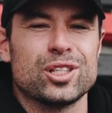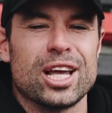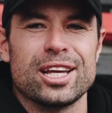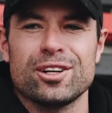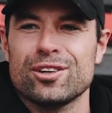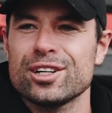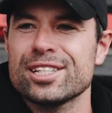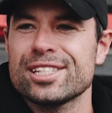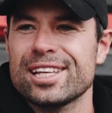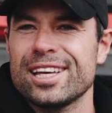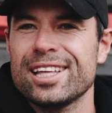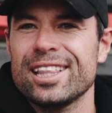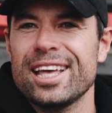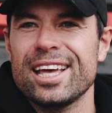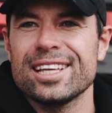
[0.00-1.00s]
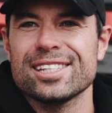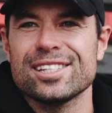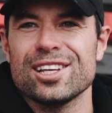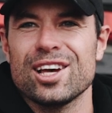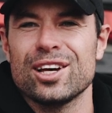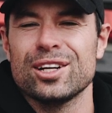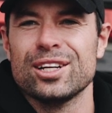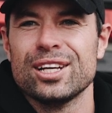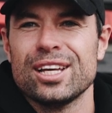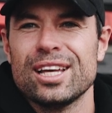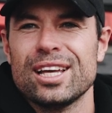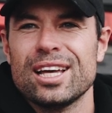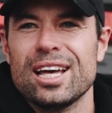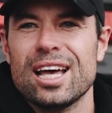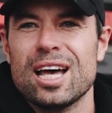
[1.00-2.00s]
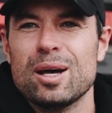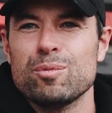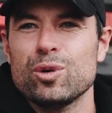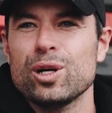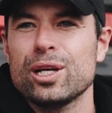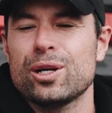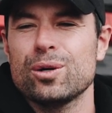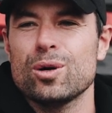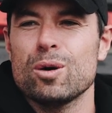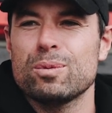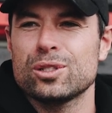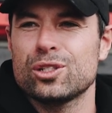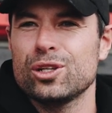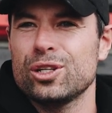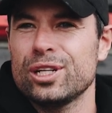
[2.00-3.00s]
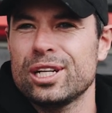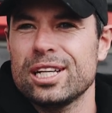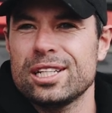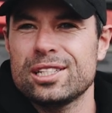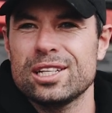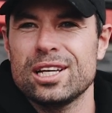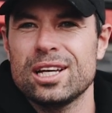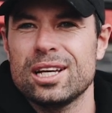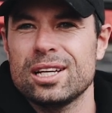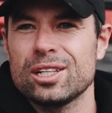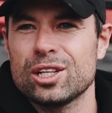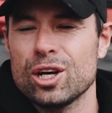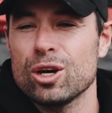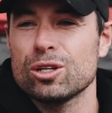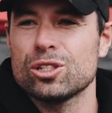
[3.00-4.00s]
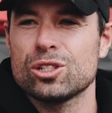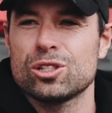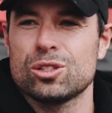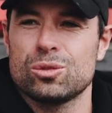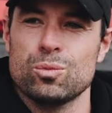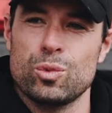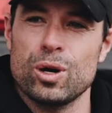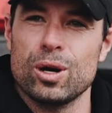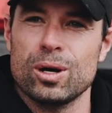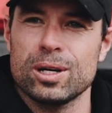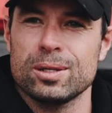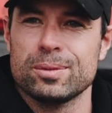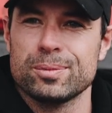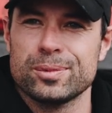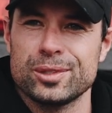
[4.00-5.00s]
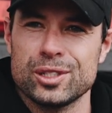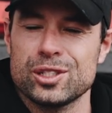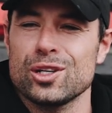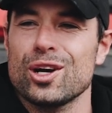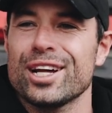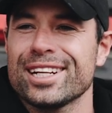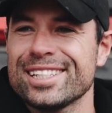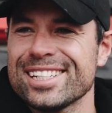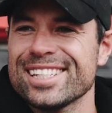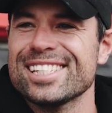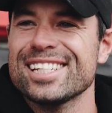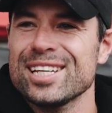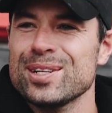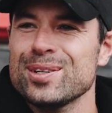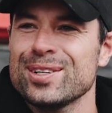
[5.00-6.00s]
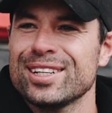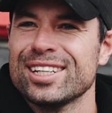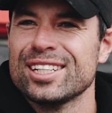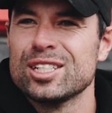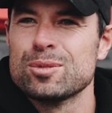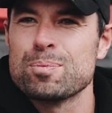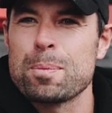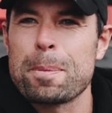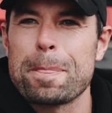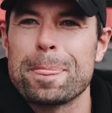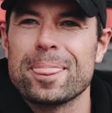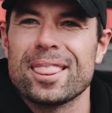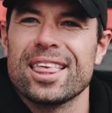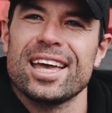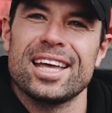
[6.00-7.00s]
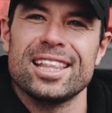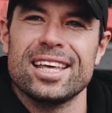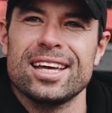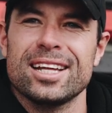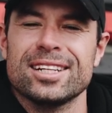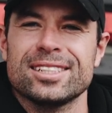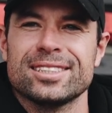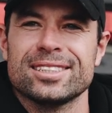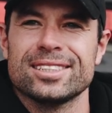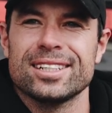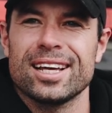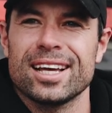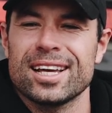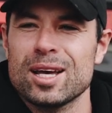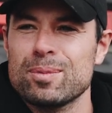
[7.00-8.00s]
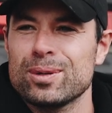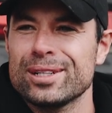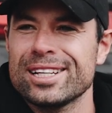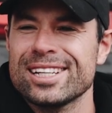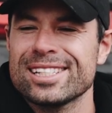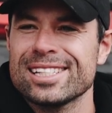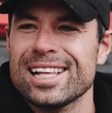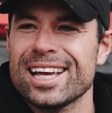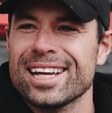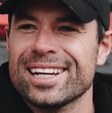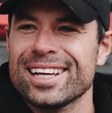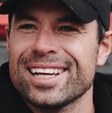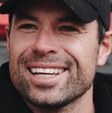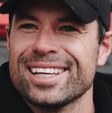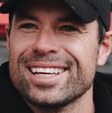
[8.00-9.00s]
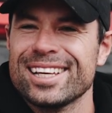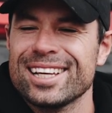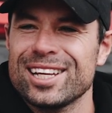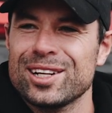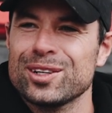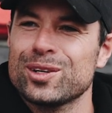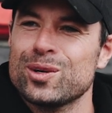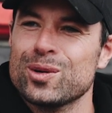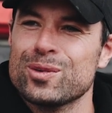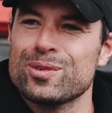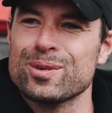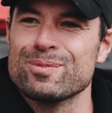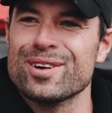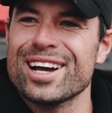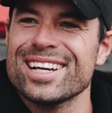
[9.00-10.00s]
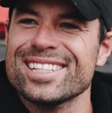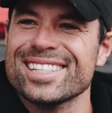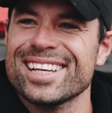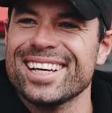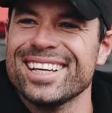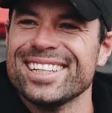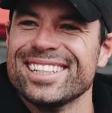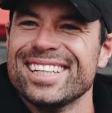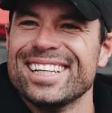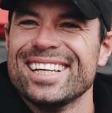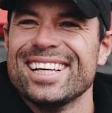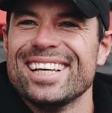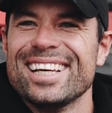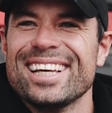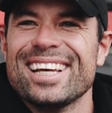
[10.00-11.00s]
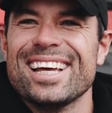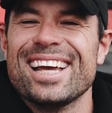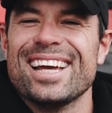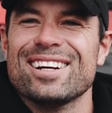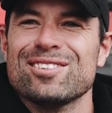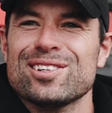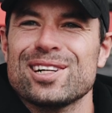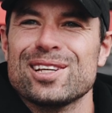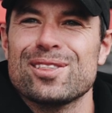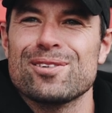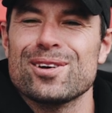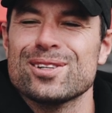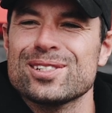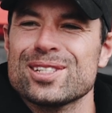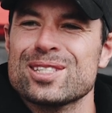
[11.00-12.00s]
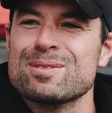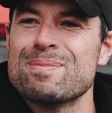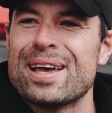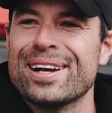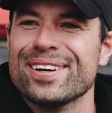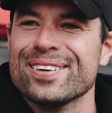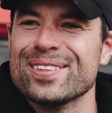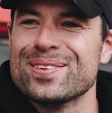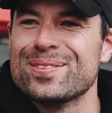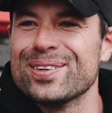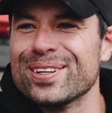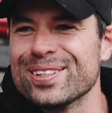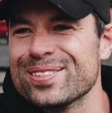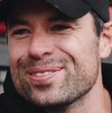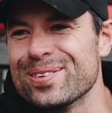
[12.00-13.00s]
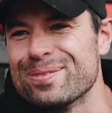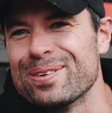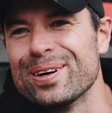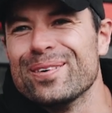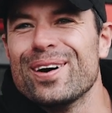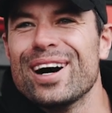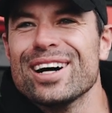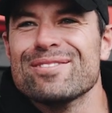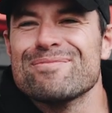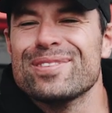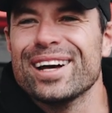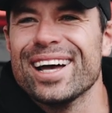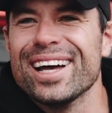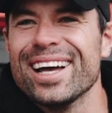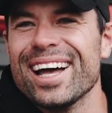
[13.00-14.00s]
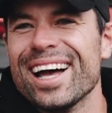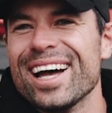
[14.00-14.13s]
Shane Christie and that. So really cool opportunity to coach where I decided to settle. And then a couple of years later, get a call from Razor, and it really throws a spanner in the works for my wife. But